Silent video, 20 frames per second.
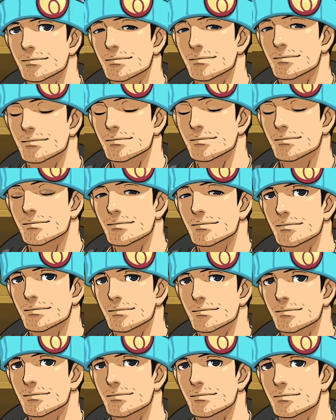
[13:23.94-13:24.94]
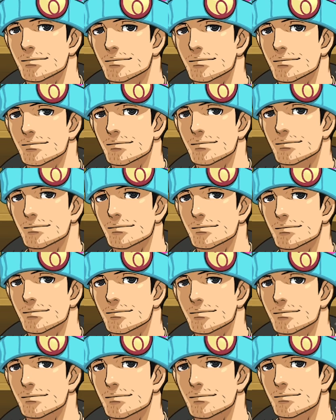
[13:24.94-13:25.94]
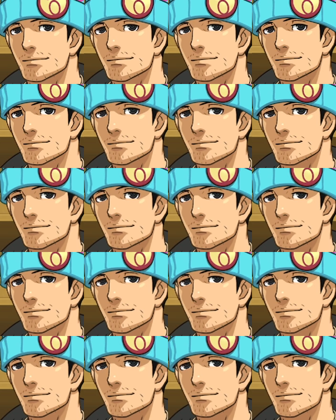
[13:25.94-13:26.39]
No one is speaking in this clip.